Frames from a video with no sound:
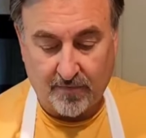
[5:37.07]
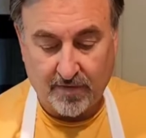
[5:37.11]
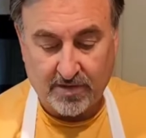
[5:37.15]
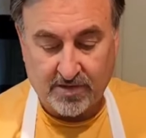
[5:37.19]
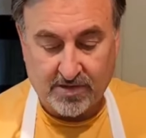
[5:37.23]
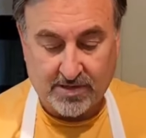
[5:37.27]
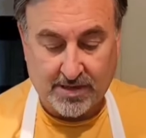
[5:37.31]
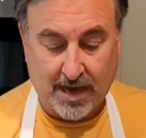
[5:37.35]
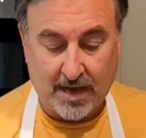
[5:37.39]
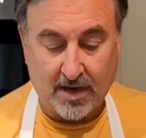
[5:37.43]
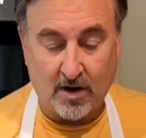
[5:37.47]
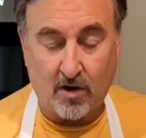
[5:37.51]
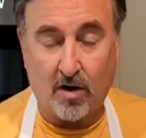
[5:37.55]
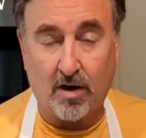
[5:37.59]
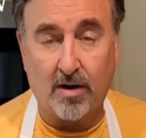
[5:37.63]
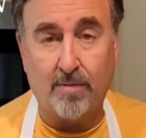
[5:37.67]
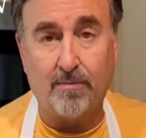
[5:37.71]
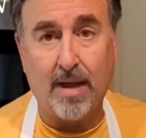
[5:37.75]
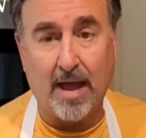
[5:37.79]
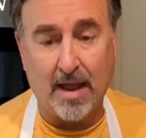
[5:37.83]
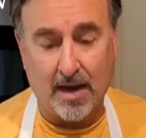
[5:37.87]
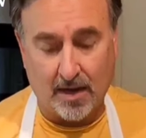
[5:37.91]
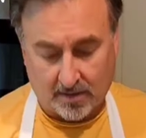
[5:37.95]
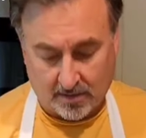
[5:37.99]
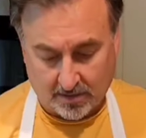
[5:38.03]
if it's not
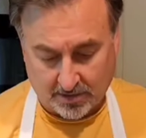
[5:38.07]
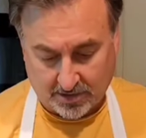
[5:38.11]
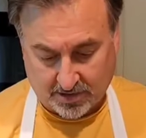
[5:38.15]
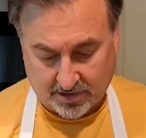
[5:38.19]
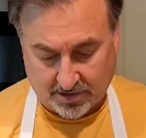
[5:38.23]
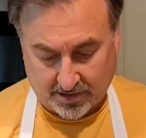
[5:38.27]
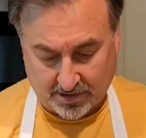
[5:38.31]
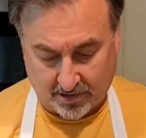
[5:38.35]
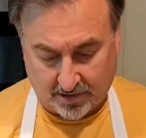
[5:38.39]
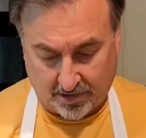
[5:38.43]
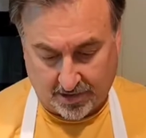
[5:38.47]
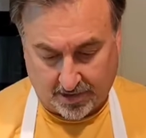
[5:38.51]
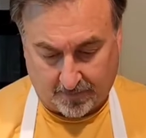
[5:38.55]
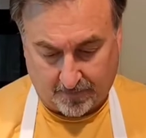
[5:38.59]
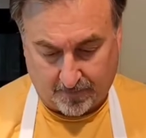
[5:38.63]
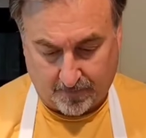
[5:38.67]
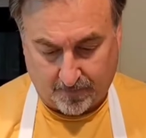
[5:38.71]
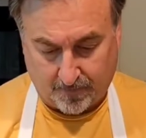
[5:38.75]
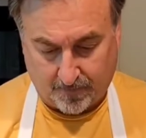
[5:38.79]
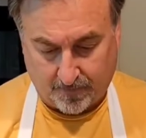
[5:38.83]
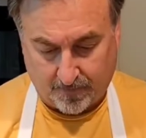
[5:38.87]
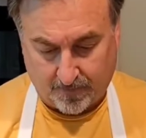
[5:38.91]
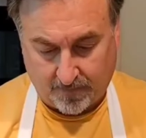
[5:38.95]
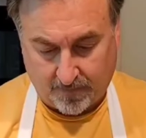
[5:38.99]
automatically sealing.